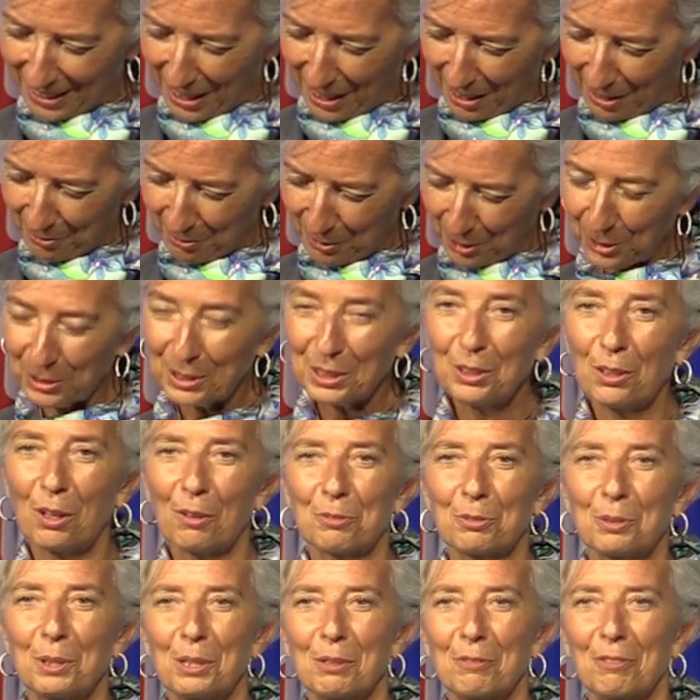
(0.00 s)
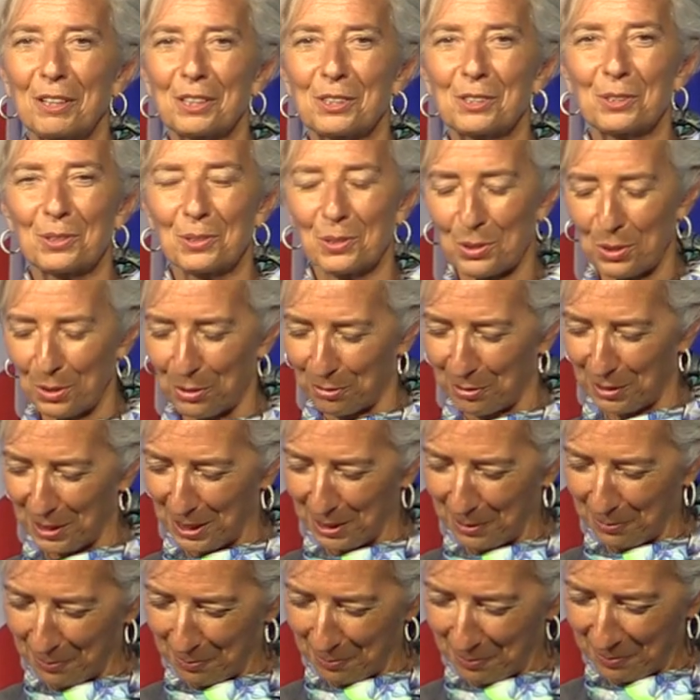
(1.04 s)
I've done enough reinvention so
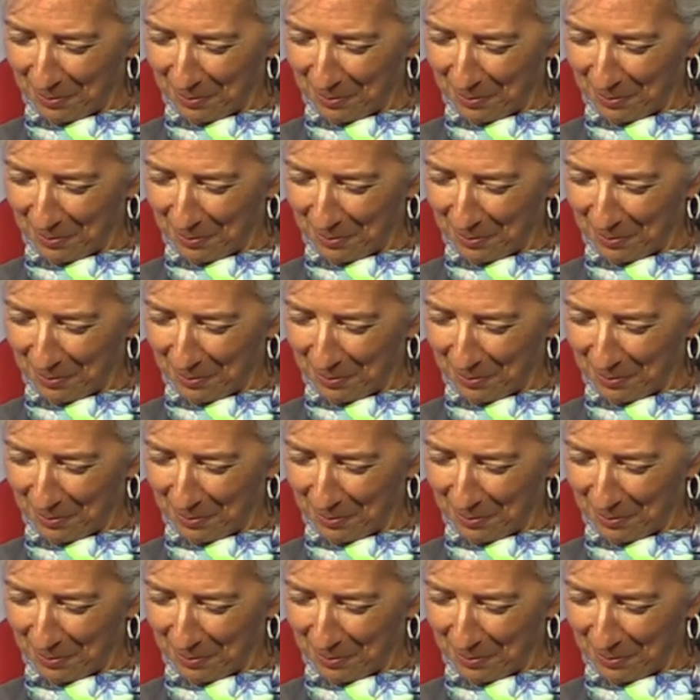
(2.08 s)
far.